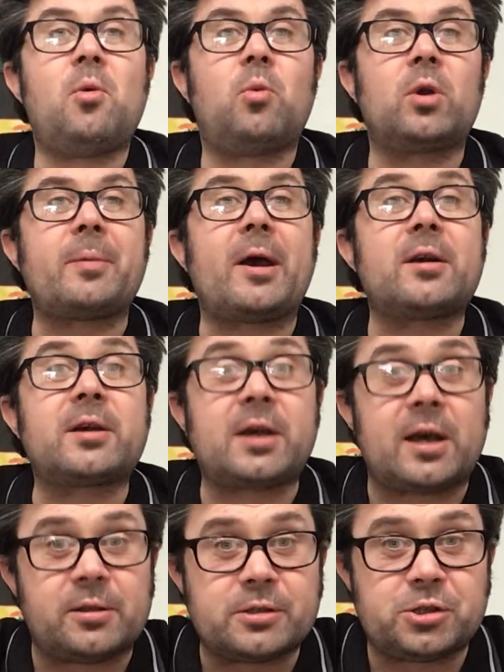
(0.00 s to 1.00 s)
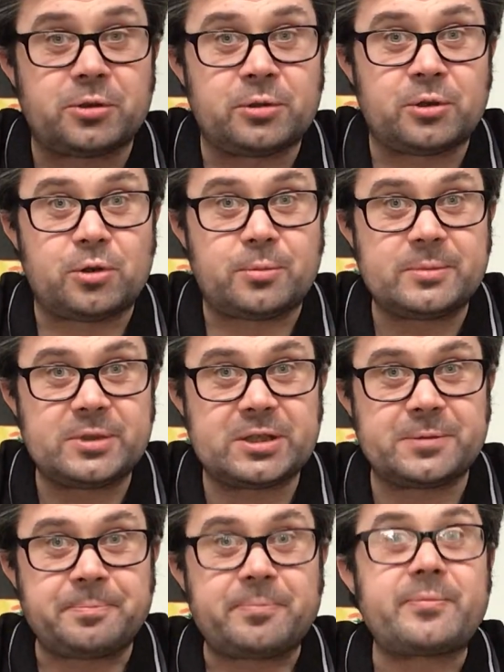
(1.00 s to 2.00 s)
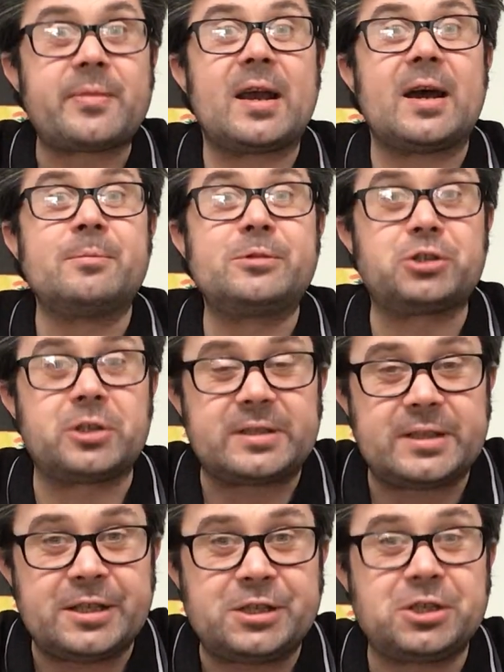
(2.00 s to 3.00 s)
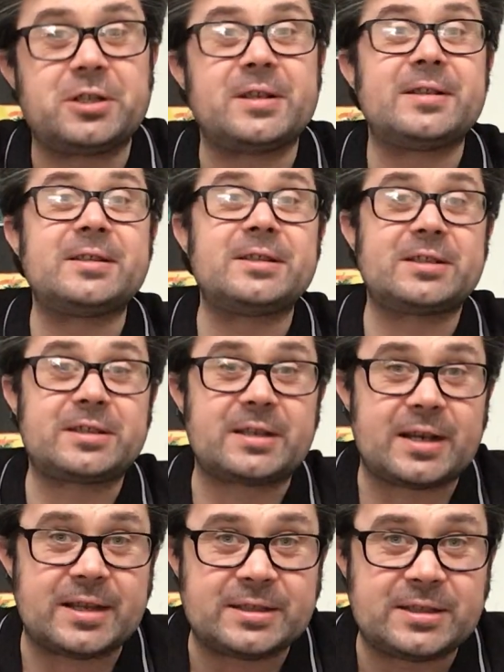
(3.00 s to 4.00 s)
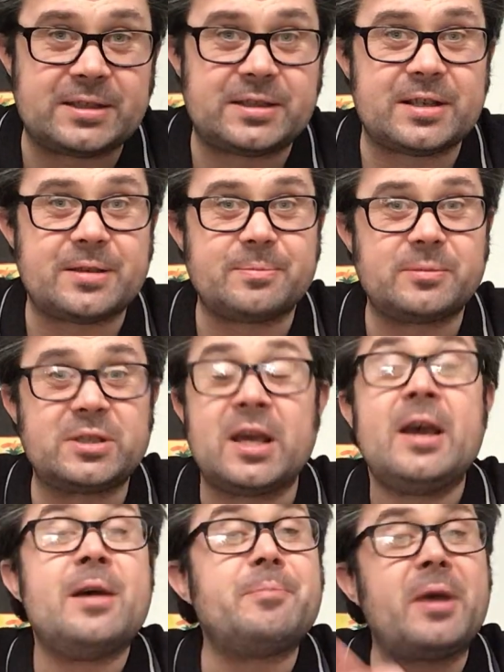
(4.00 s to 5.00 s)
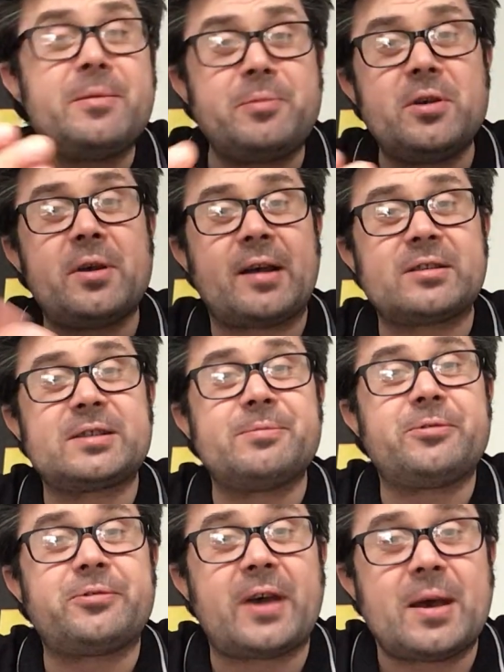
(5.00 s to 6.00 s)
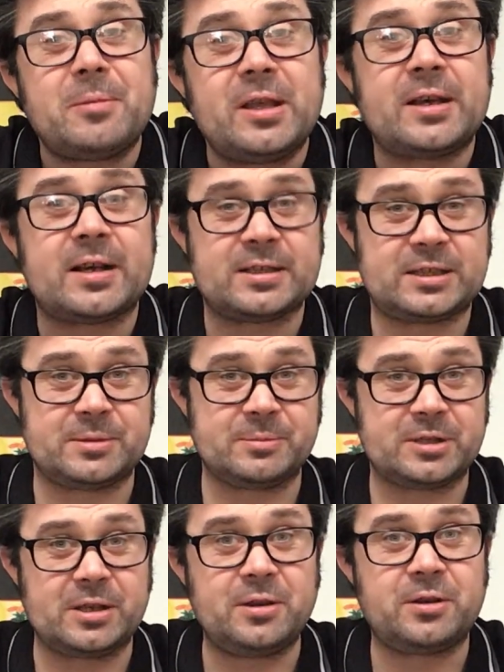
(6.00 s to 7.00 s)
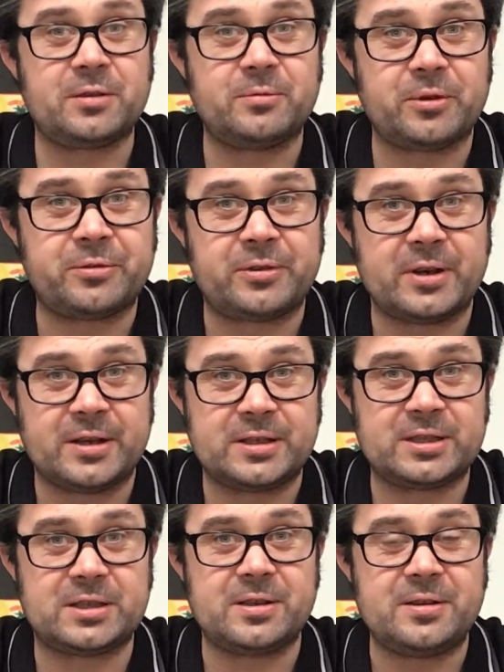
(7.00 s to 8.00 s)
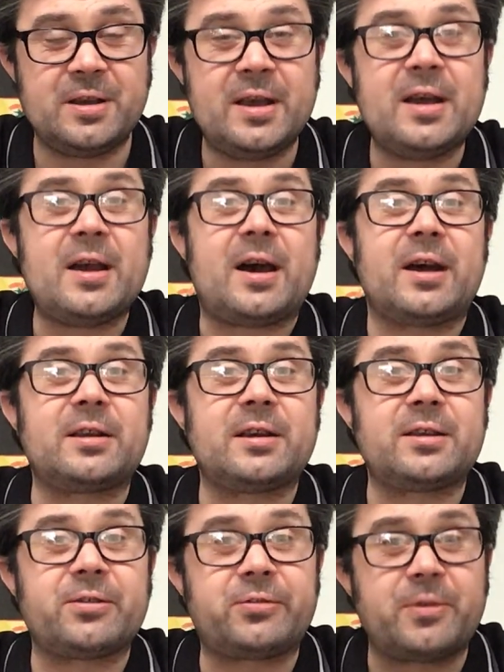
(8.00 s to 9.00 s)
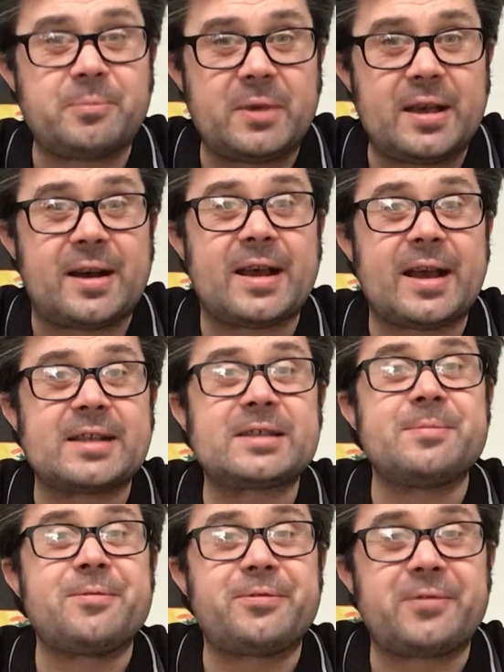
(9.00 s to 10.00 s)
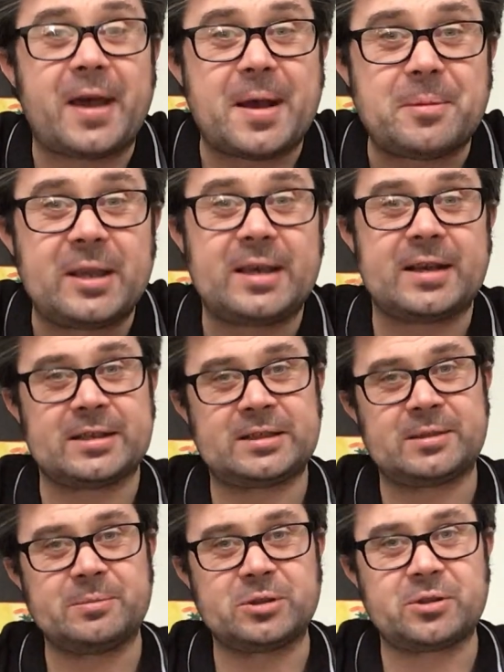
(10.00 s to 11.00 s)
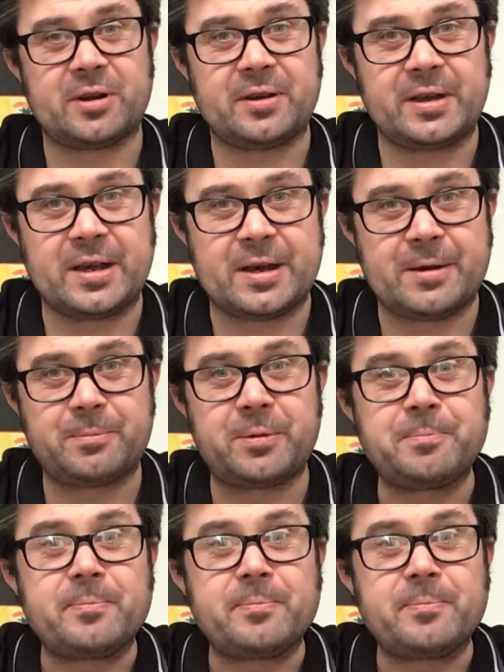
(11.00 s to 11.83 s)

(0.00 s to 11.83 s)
What about cultural norms? Traditions, customs, maybe you have some family customs that you can refer to. I know that for me, I had some family customs growing up.